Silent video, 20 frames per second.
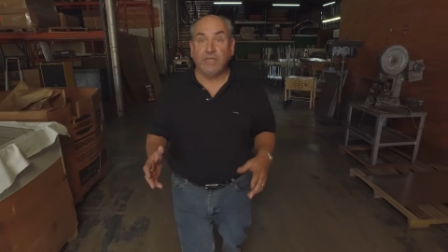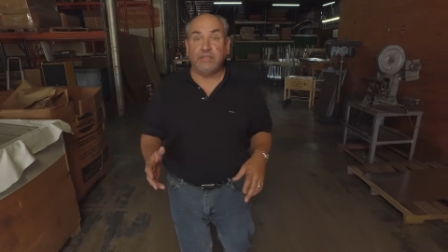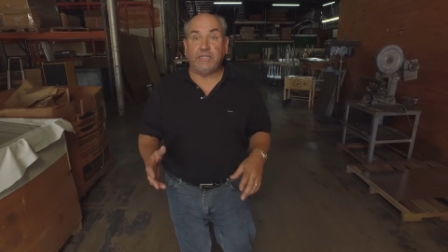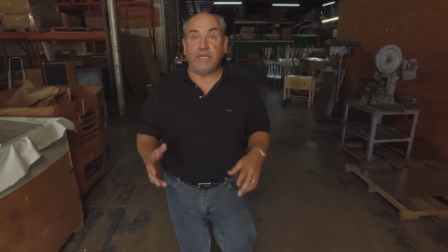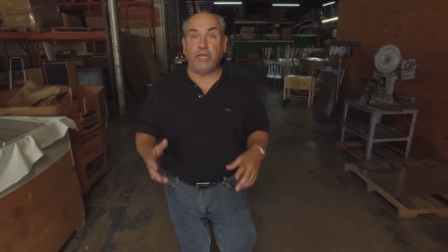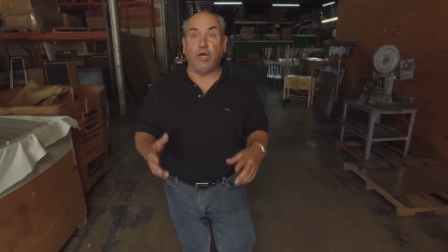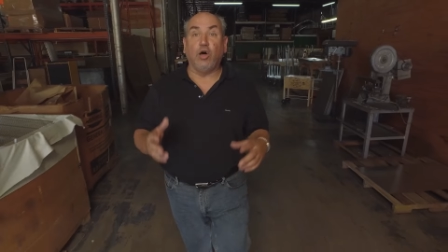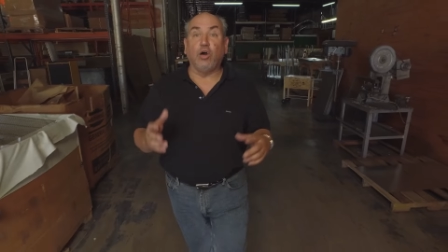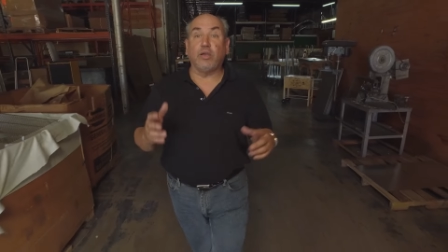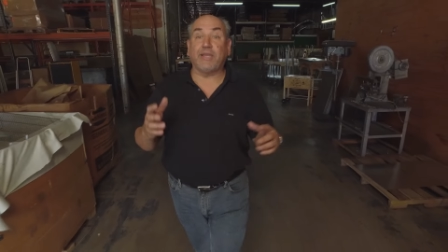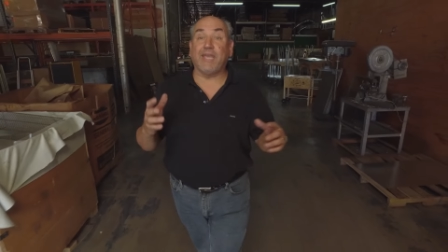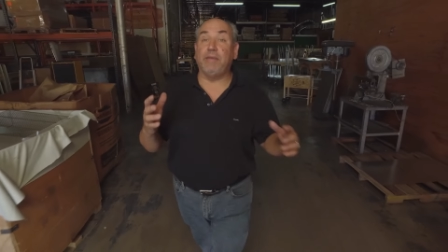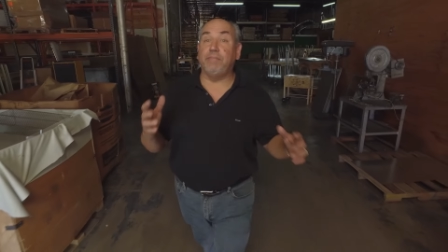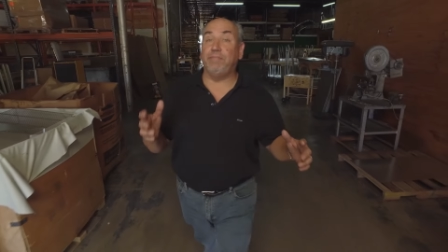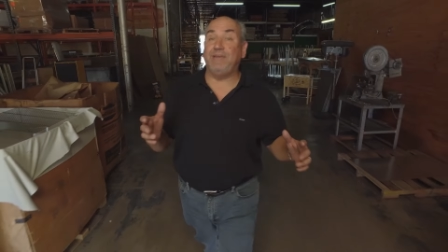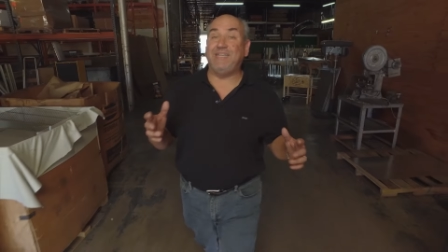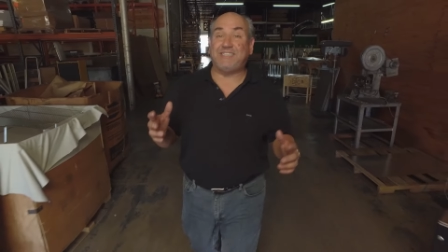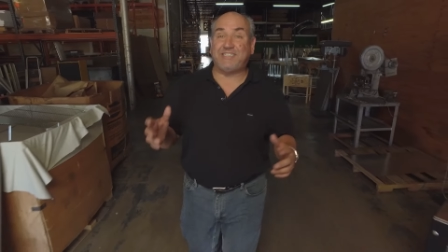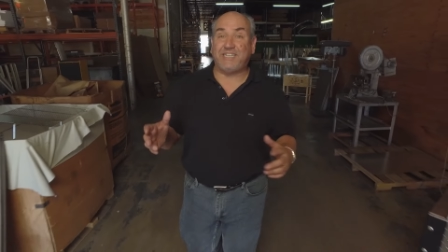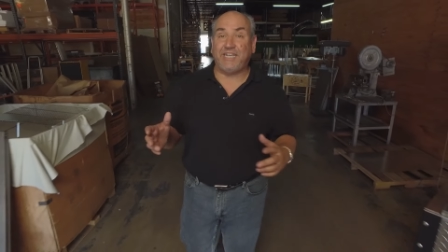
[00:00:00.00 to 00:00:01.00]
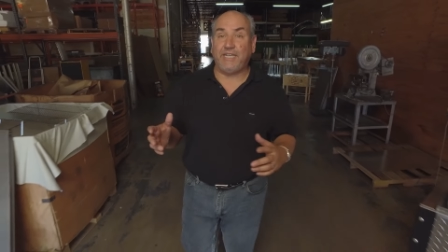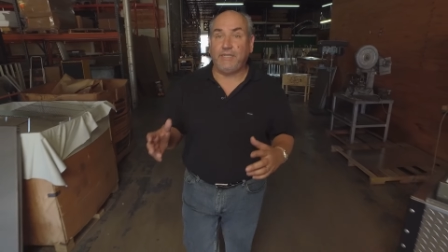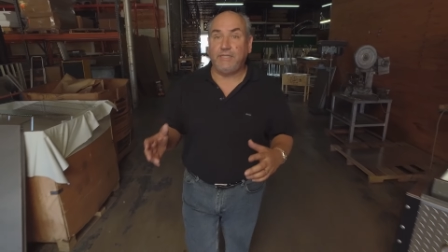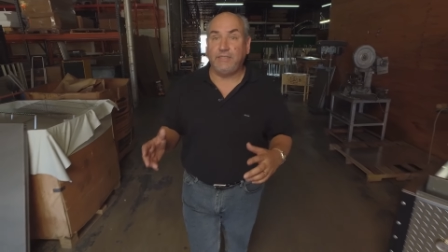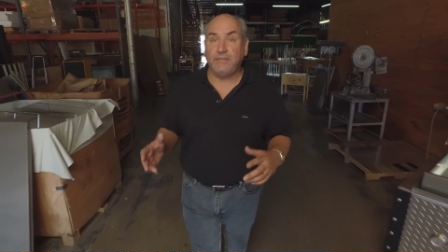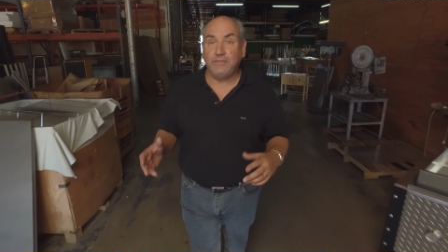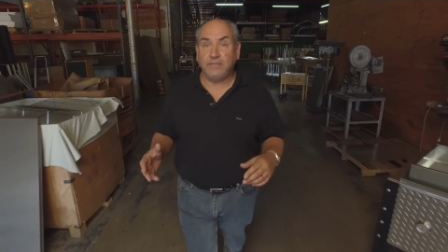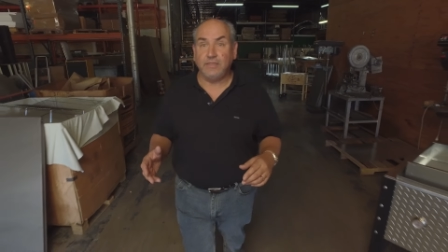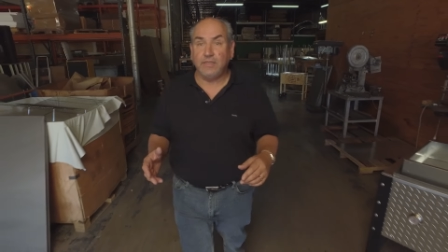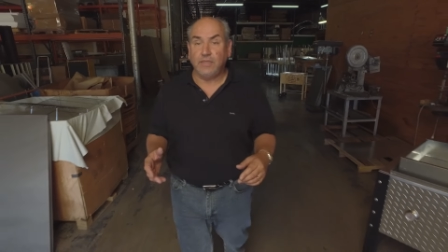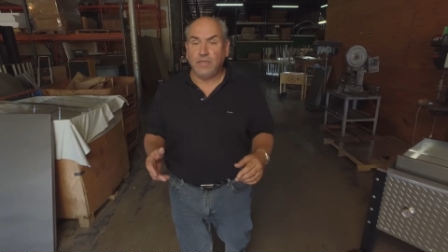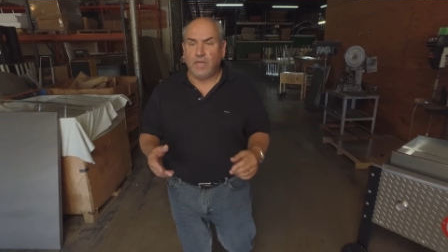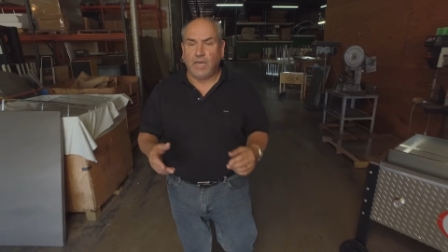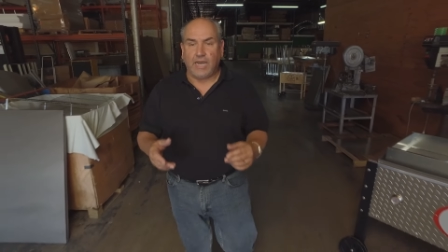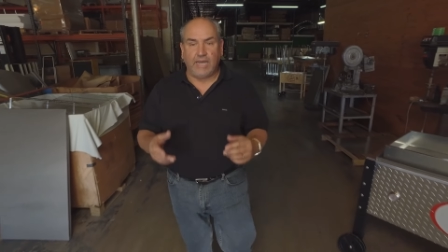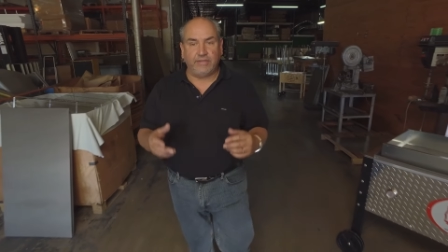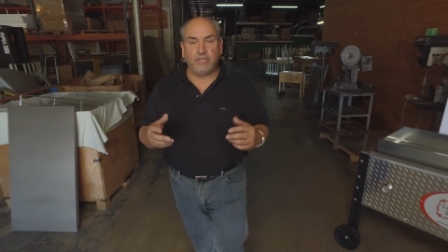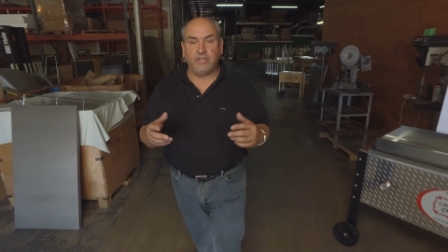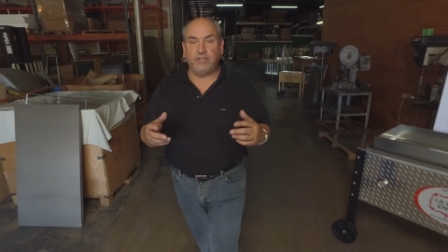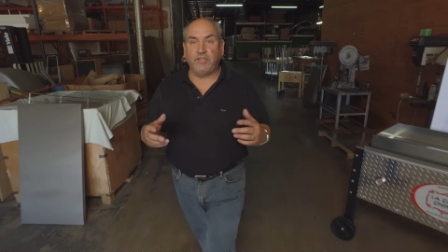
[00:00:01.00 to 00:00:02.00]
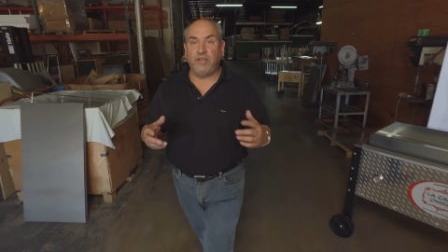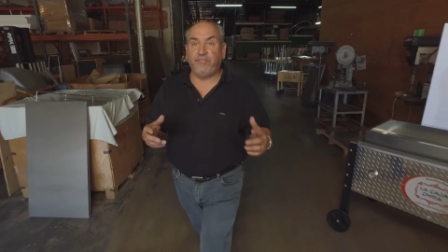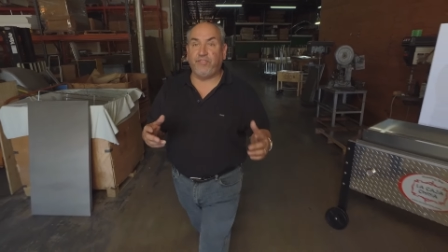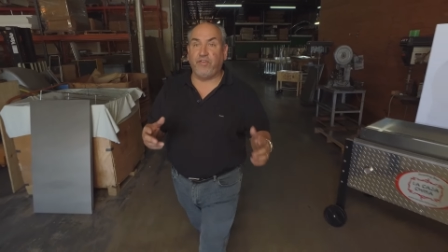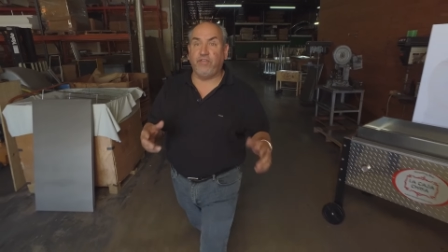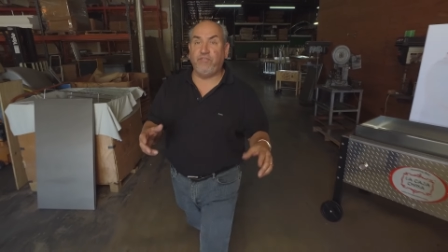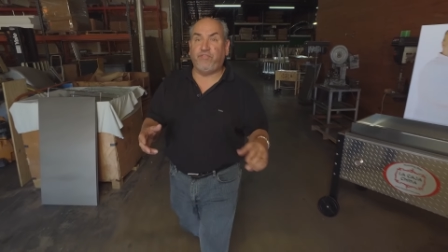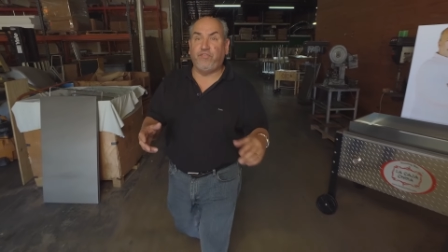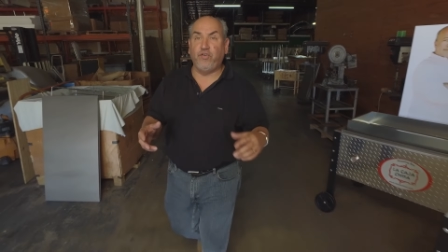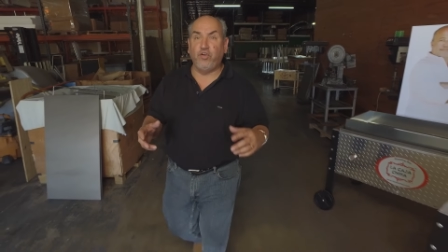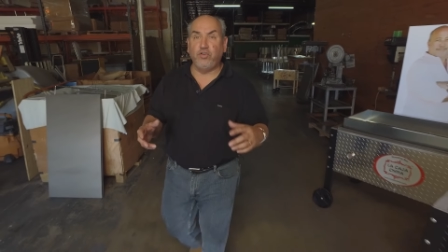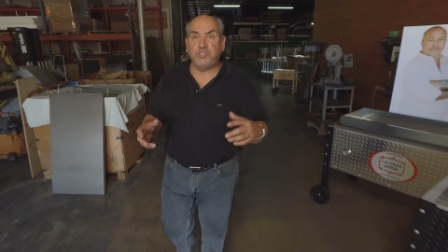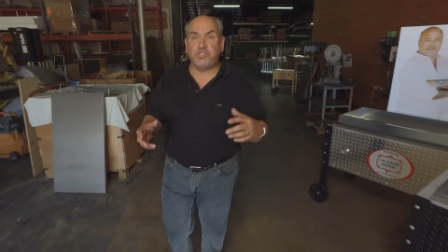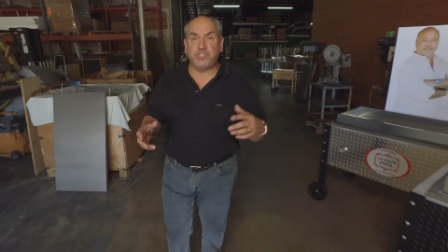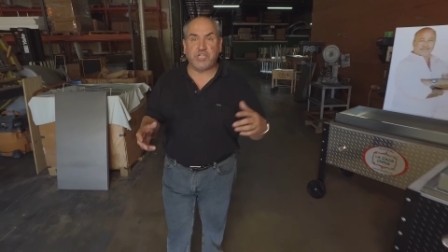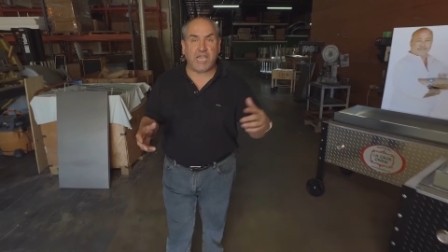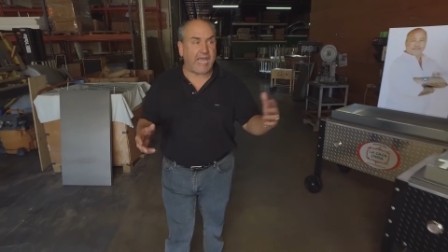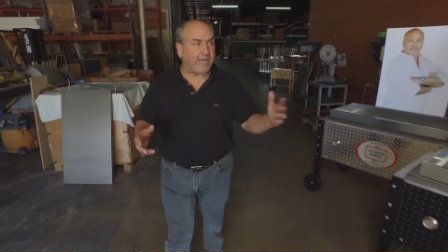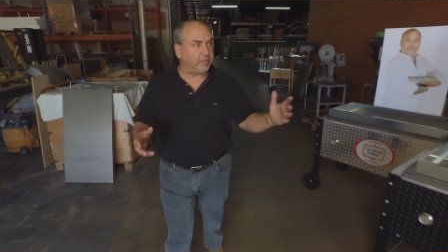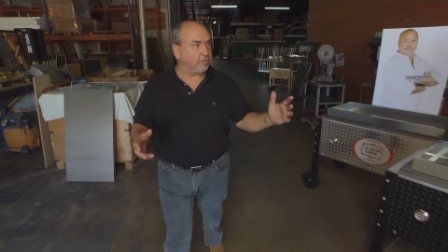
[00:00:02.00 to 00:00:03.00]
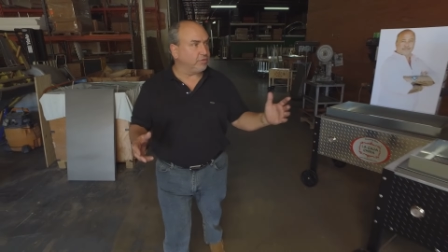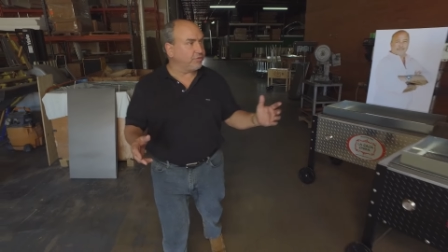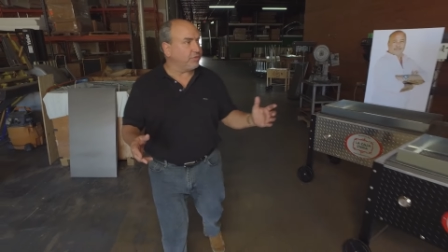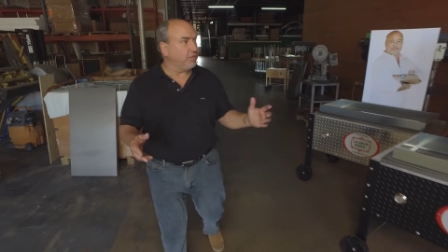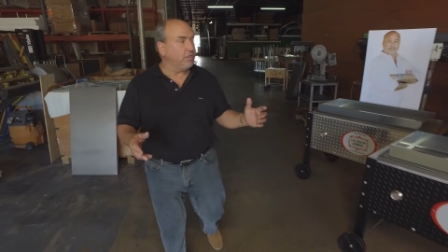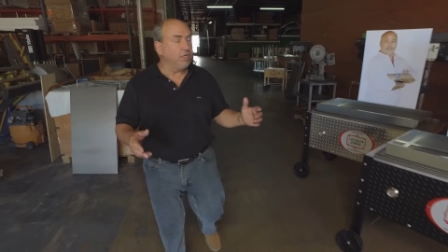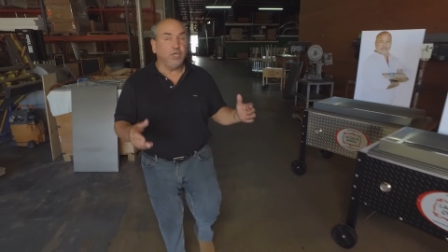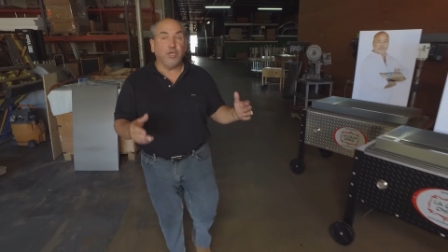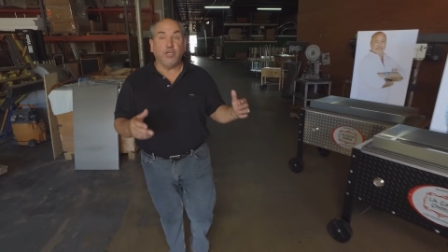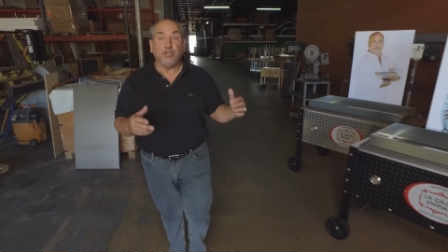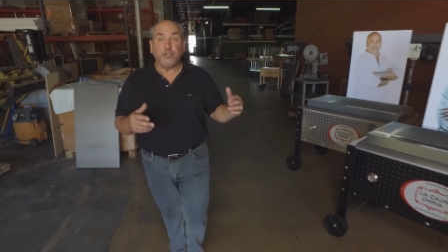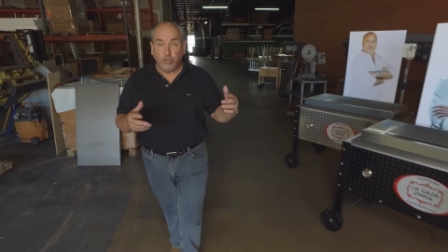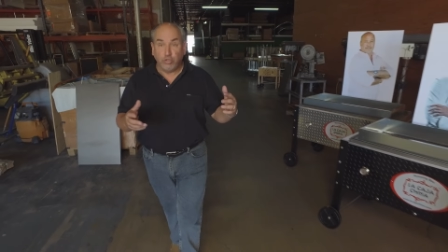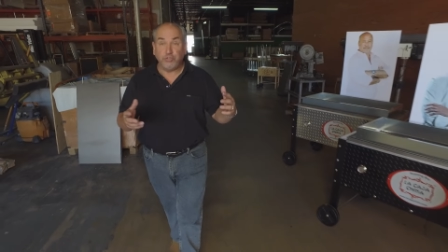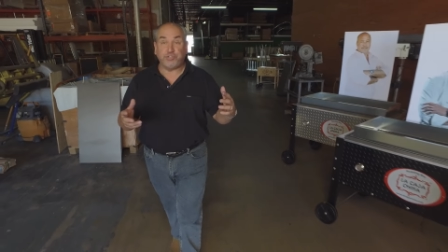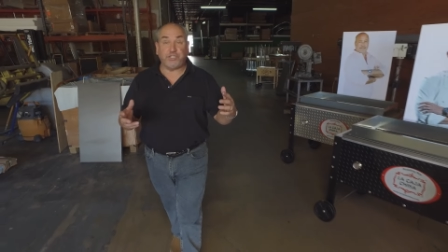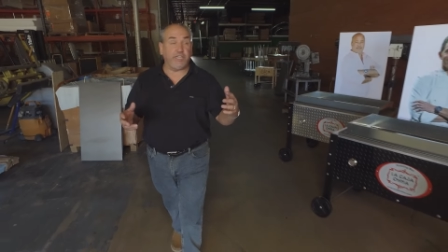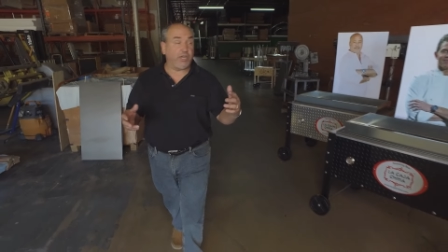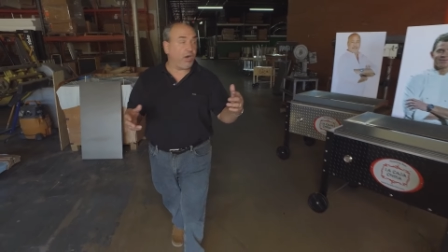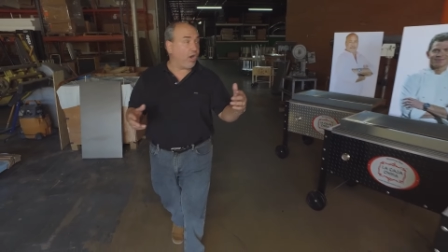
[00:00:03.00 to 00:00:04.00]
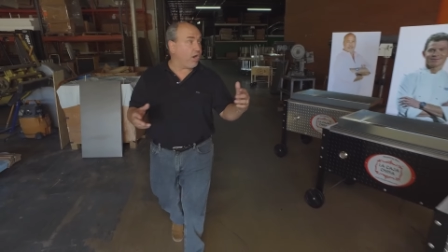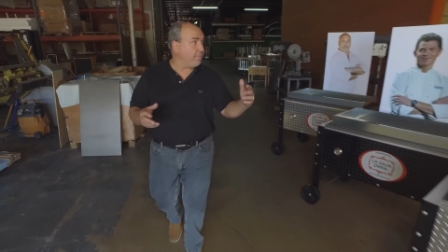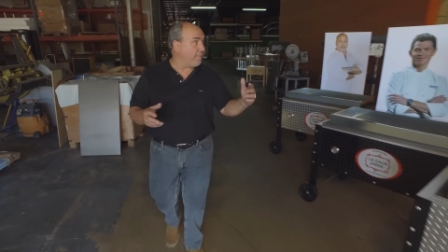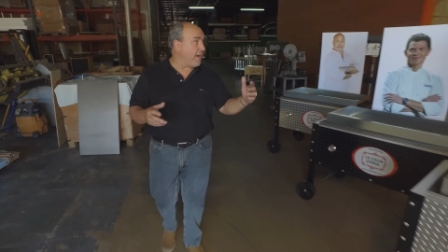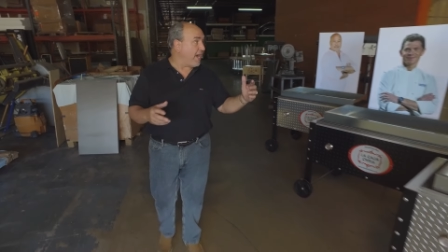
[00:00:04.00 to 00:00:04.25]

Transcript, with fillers: They all can be seen on the different food channels using our